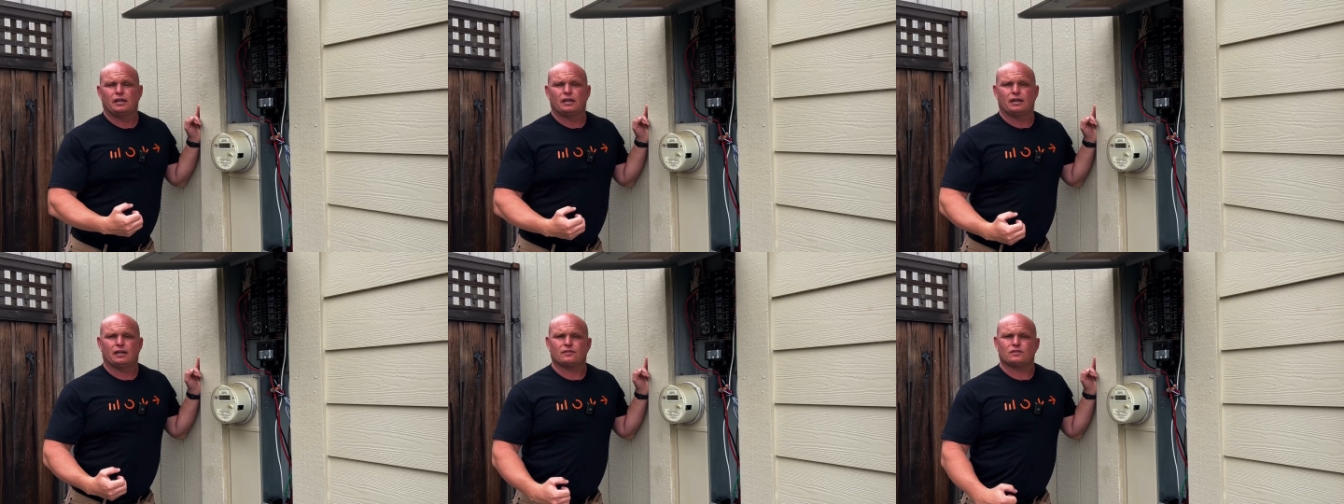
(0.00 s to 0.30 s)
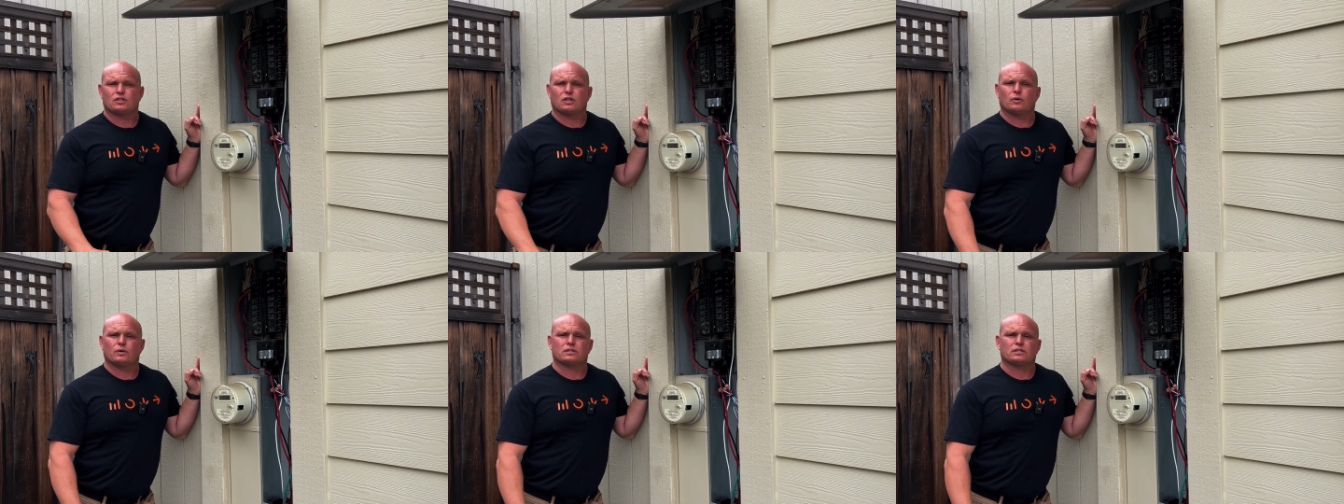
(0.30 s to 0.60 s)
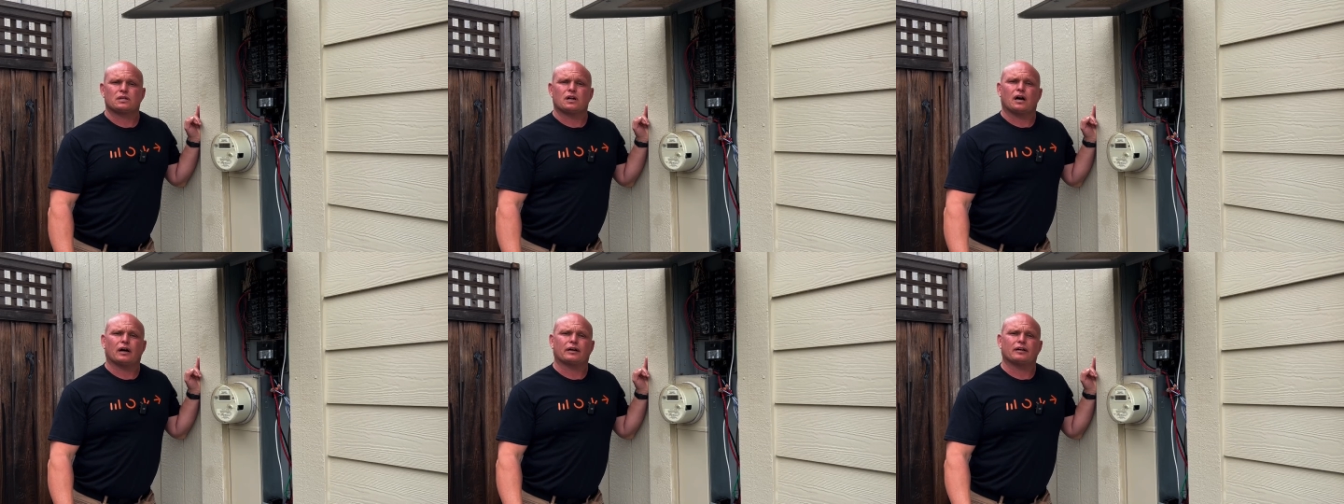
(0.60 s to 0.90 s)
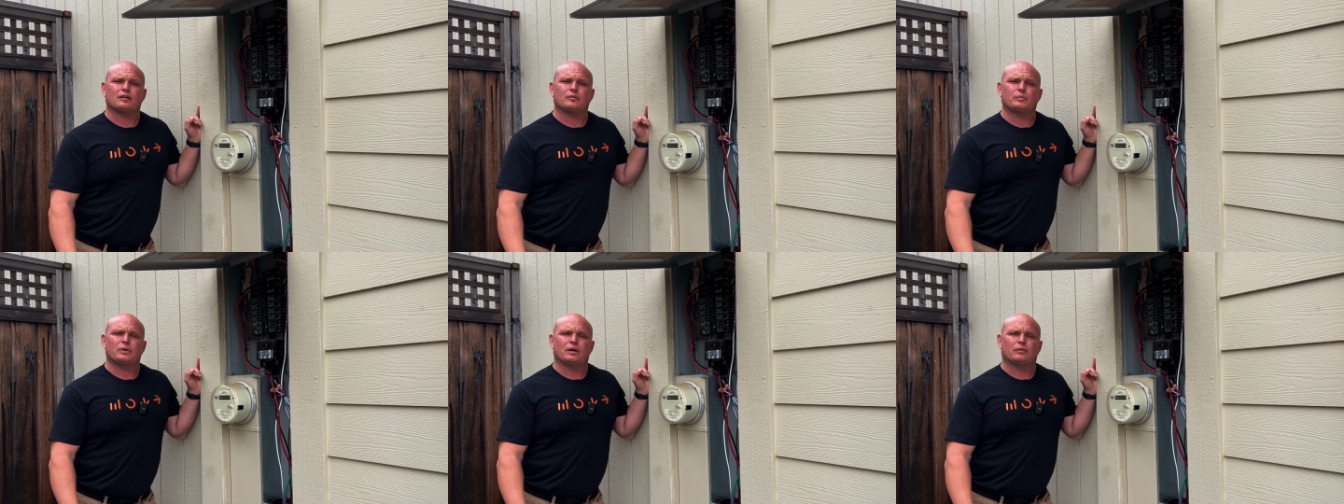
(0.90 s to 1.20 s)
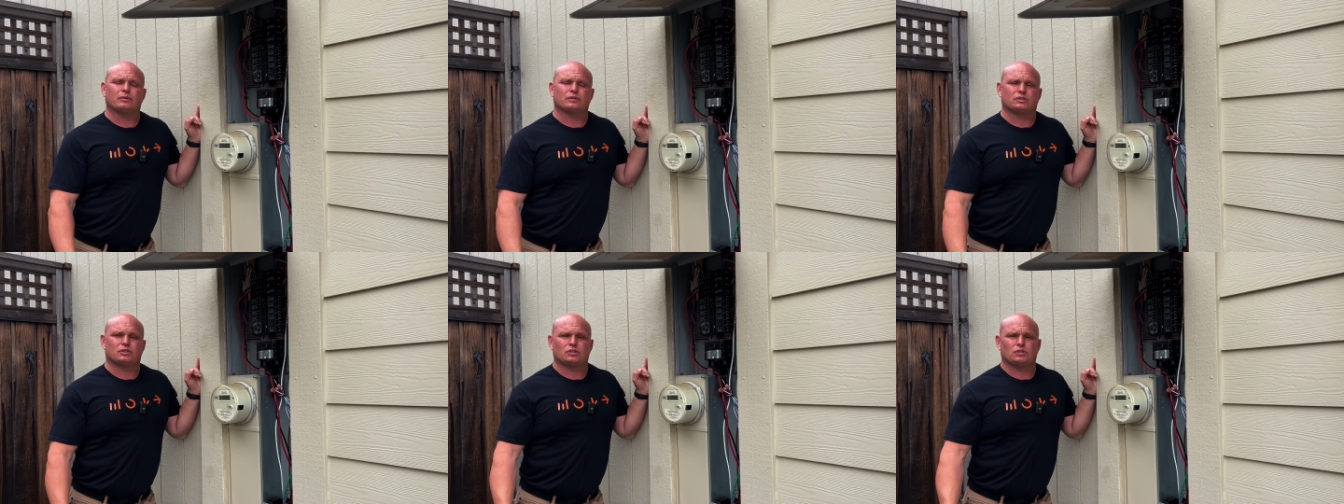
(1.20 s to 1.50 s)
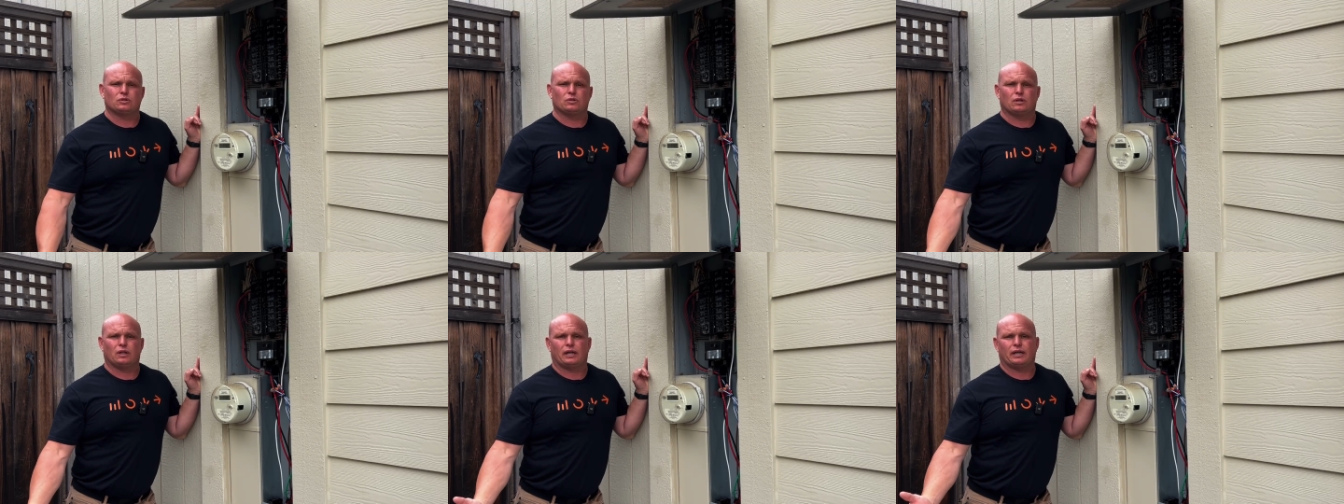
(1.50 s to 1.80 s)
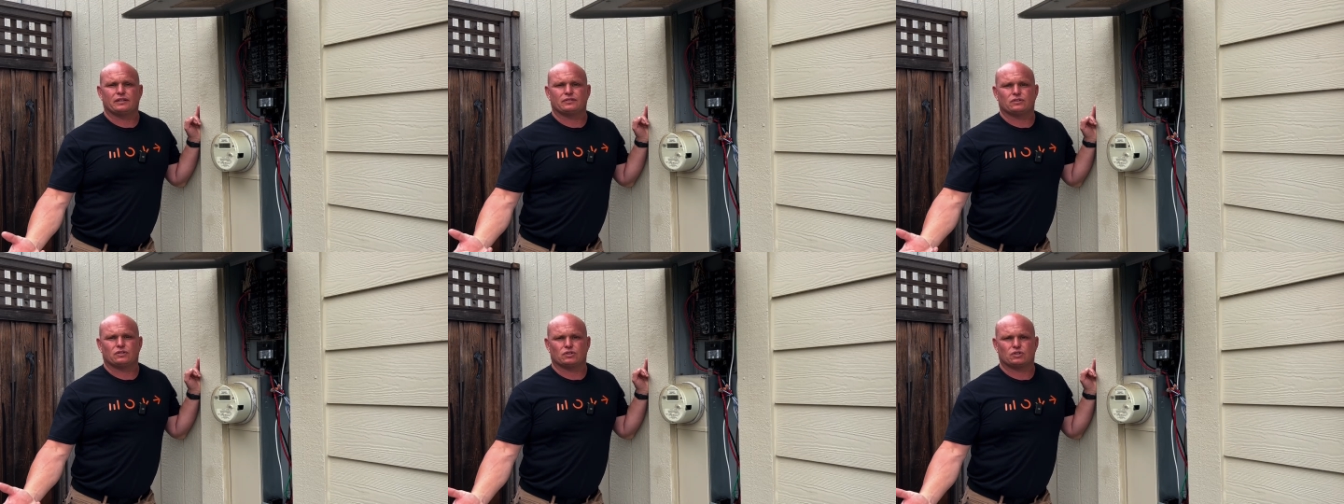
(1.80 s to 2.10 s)
and so it's not going to be able to
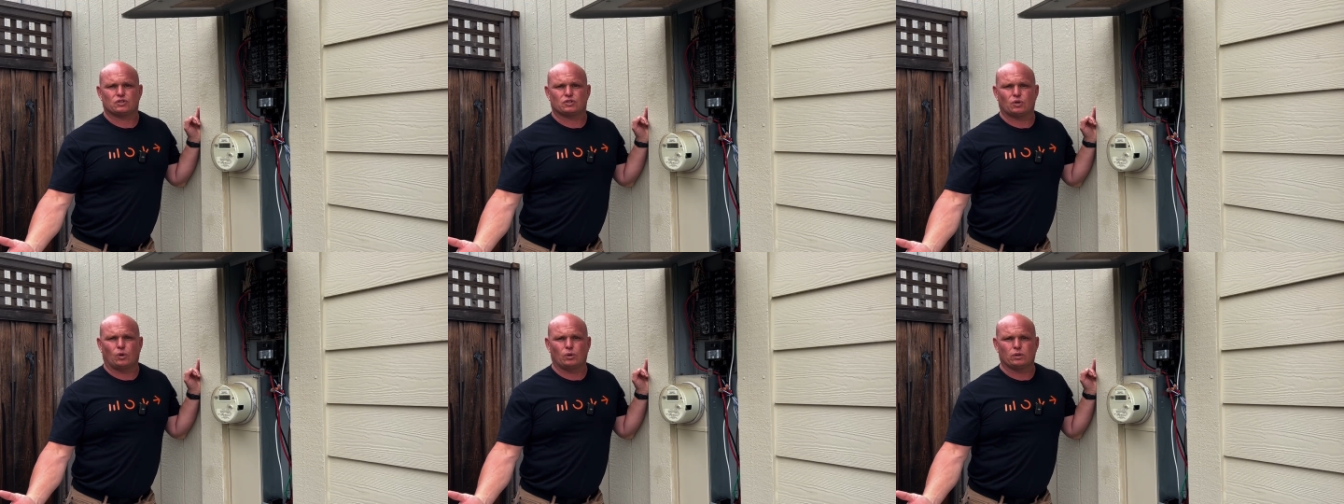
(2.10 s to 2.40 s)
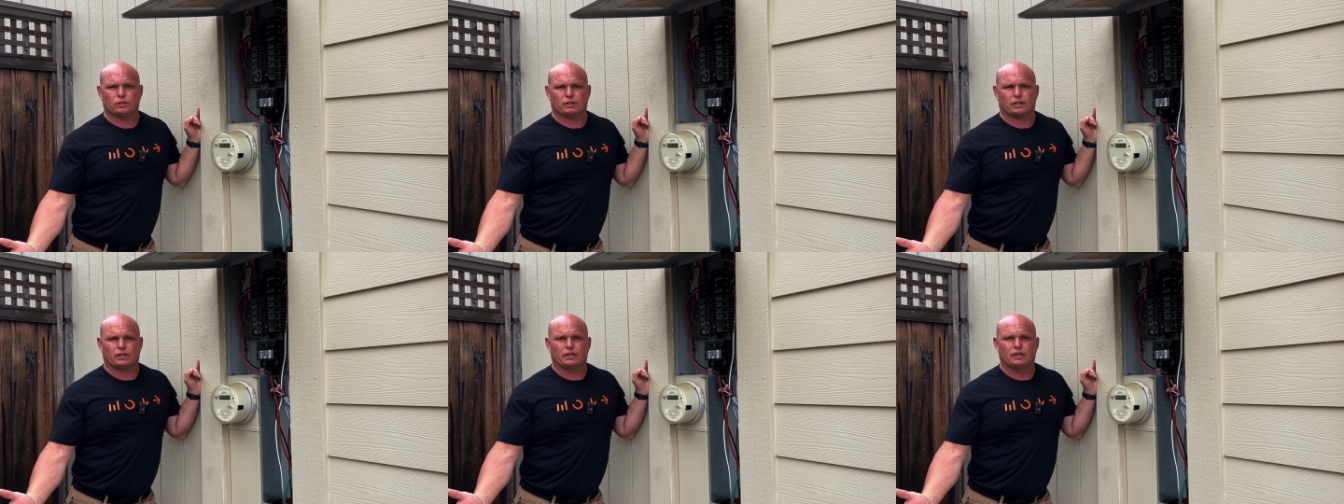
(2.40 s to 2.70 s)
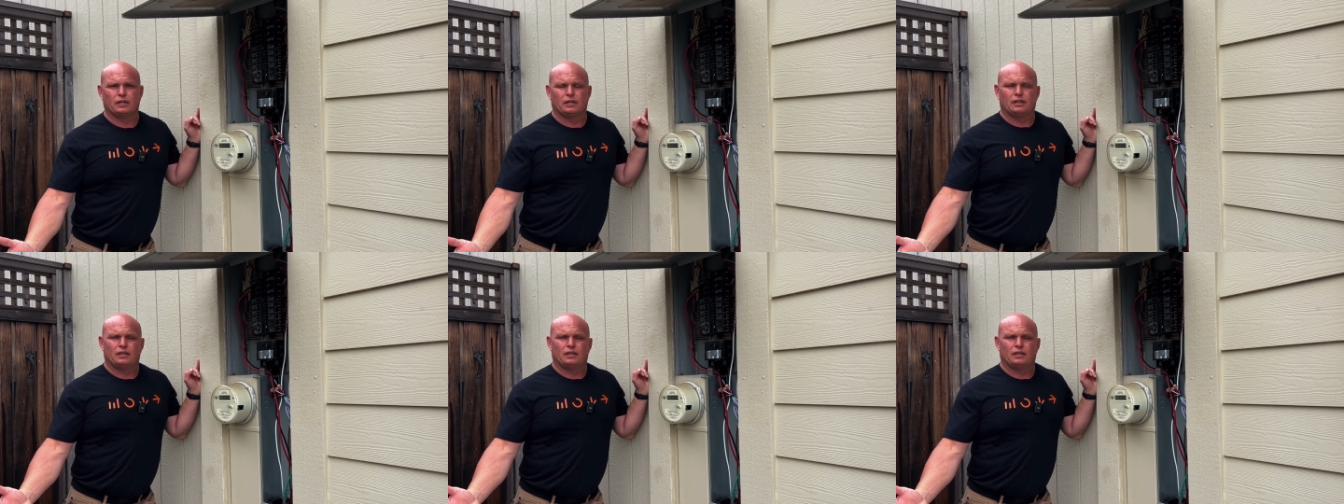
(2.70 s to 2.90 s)
utilize the solar